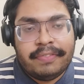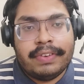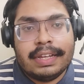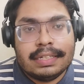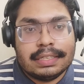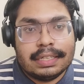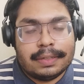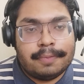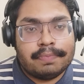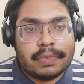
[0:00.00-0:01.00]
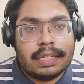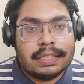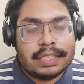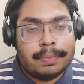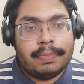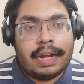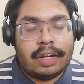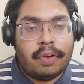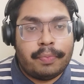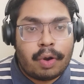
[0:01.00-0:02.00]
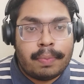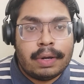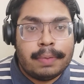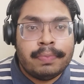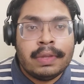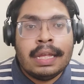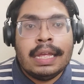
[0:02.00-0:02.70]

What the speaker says: face some kind of problem.